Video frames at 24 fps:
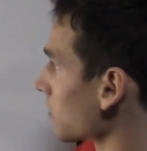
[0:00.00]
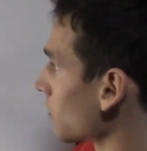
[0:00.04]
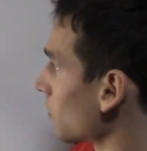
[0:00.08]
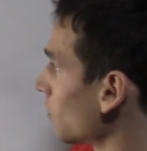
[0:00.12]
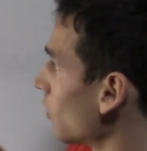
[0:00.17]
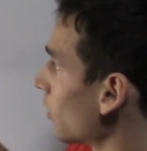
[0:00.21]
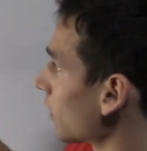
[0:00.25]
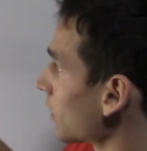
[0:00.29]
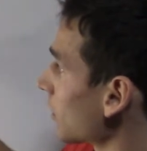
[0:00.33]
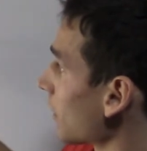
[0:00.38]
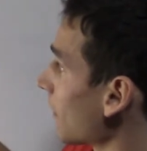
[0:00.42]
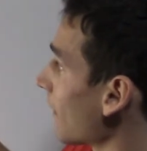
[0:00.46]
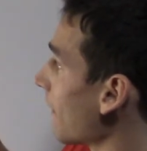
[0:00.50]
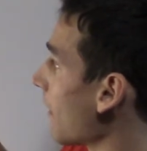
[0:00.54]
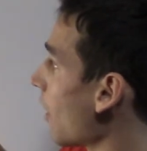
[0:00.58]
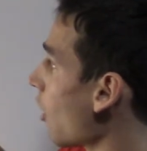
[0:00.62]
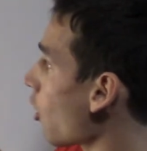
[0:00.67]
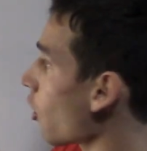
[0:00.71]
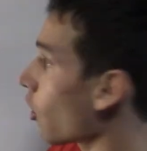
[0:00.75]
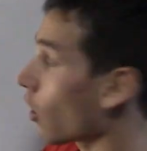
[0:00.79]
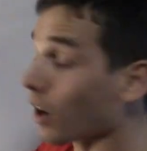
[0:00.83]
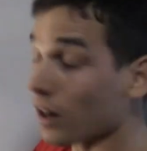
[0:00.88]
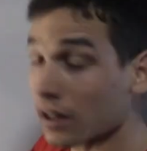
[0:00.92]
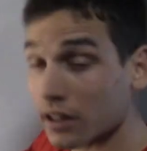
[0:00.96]
looked
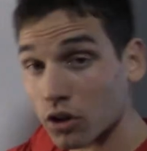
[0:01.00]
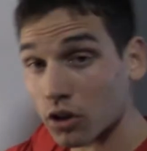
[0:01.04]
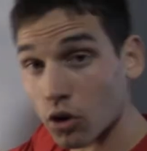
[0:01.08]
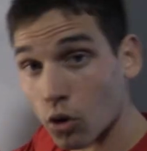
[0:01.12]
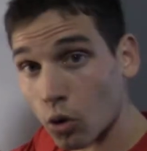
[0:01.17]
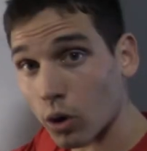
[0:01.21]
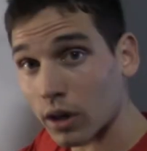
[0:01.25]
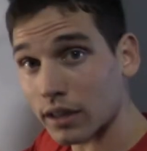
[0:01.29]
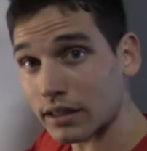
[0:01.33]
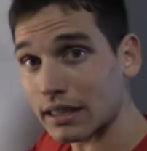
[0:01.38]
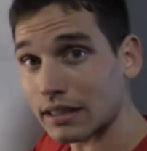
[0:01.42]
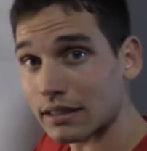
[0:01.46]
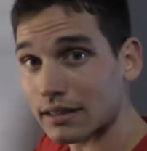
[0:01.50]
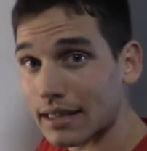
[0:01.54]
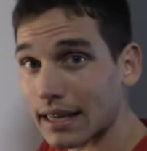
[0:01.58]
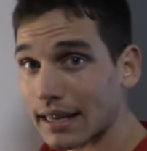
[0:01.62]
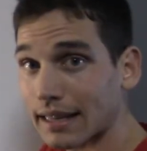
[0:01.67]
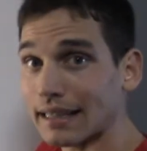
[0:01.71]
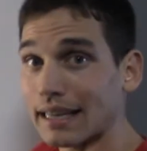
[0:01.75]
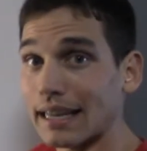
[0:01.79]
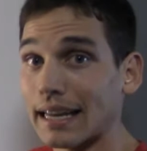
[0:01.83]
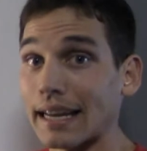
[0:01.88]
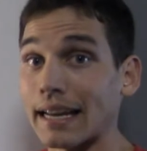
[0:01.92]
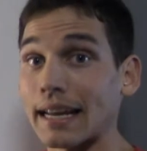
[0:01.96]
hardcore at the
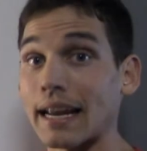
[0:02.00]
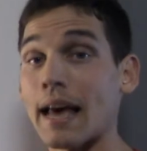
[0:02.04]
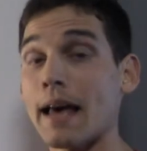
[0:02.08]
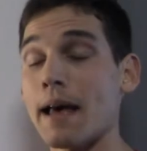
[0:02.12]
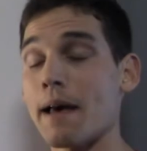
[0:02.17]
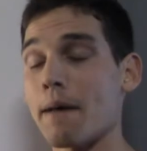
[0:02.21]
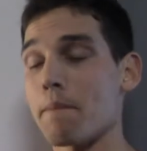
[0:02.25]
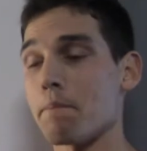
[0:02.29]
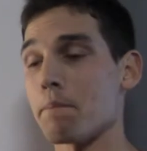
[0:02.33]
technique,